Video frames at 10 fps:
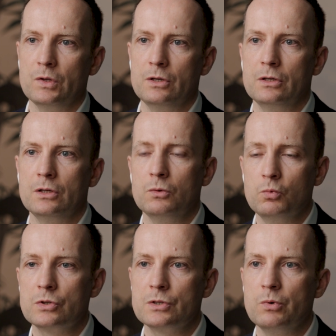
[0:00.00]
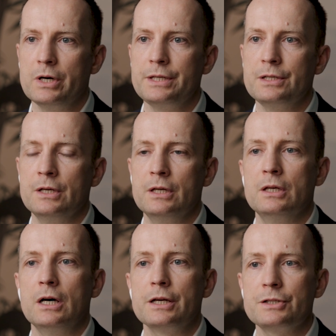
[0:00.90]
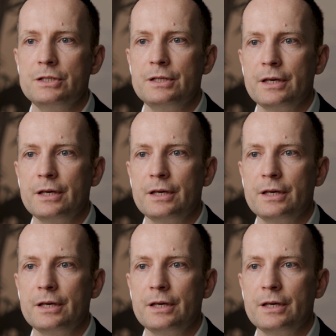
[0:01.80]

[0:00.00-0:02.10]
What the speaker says: worldwide, are actually